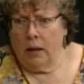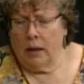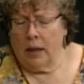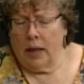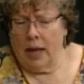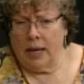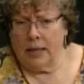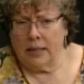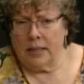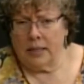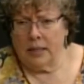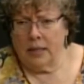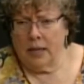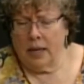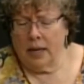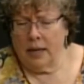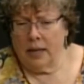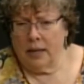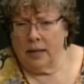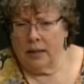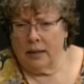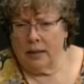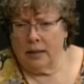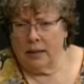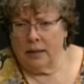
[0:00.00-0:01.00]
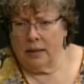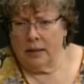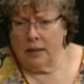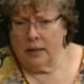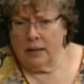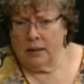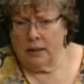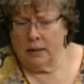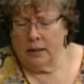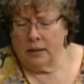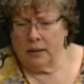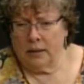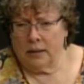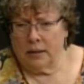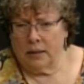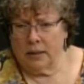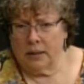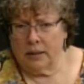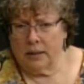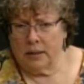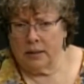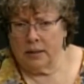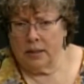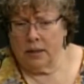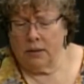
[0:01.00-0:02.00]
last night at the
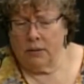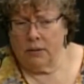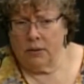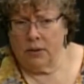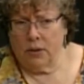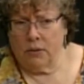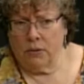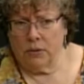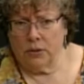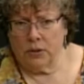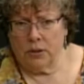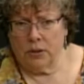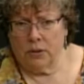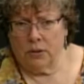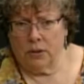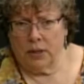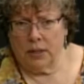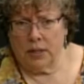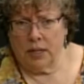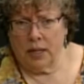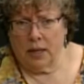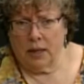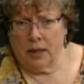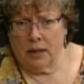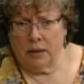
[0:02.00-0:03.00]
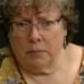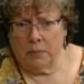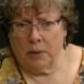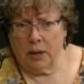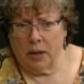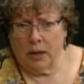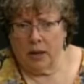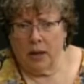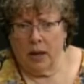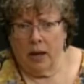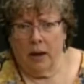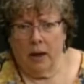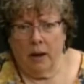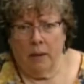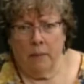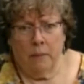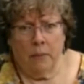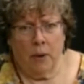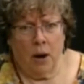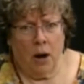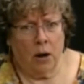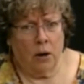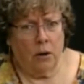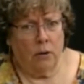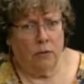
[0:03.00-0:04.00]
Saratoga Storytelling Mike,
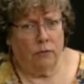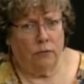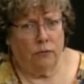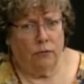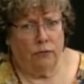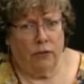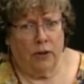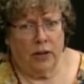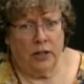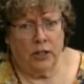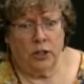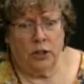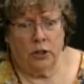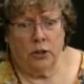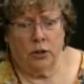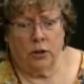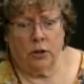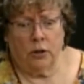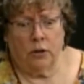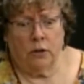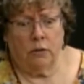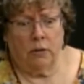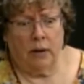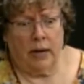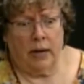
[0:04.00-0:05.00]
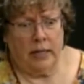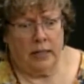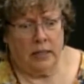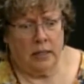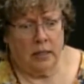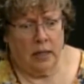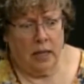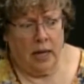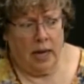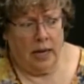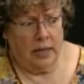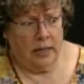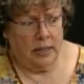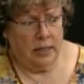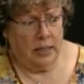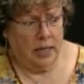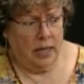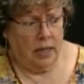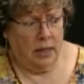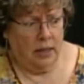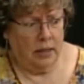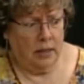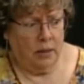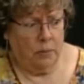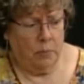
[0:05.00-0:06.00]
Margaret French took great delight in
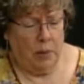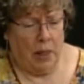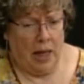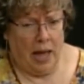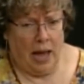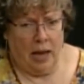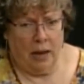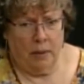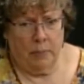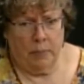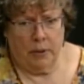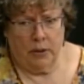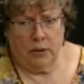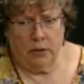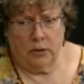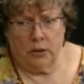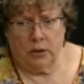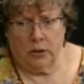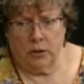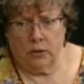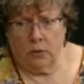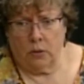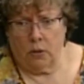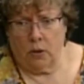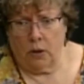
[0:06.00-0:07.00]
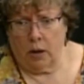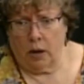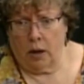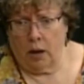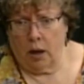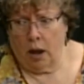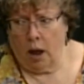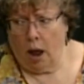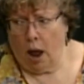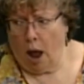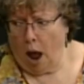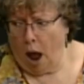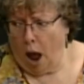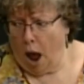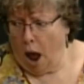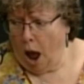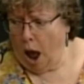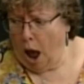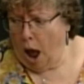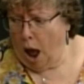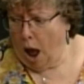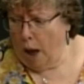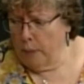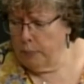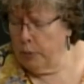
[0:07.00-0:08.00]
telling the Blackbeard story,
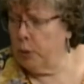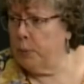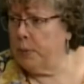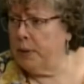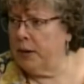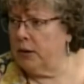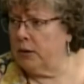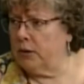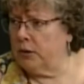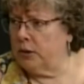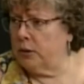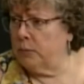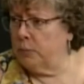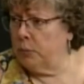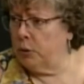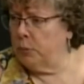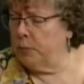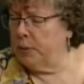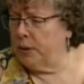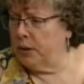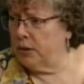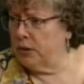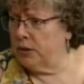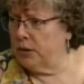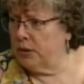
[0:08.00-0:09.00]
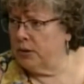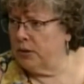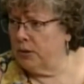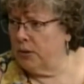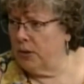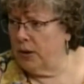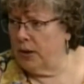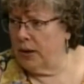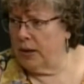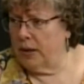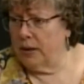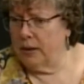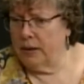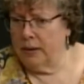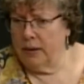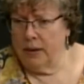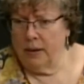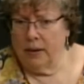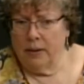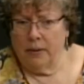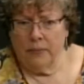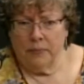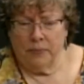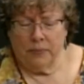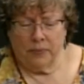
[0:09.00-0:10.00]
Bluebeard story,
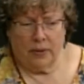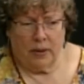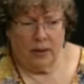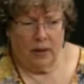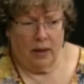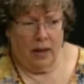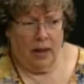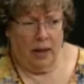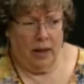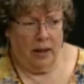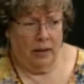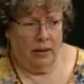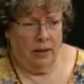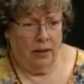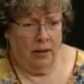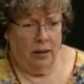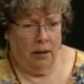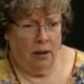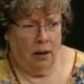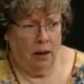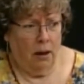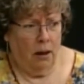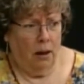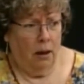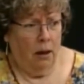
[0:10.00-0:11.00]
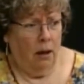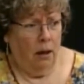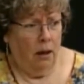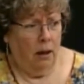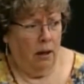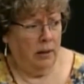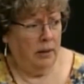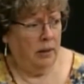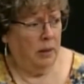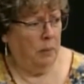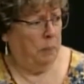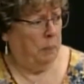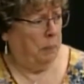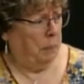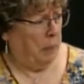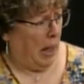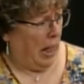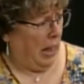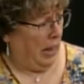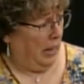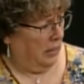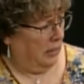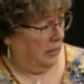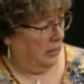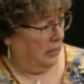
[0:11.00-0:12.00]
and the
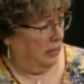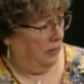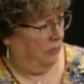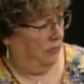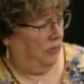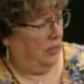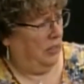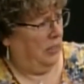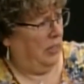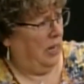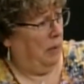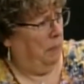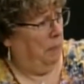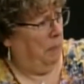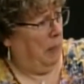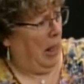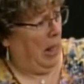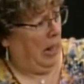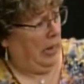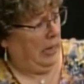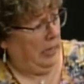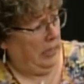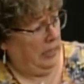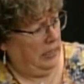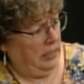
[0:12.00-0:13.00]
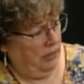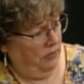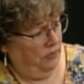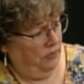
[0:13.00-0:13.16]
piles of the dead bodies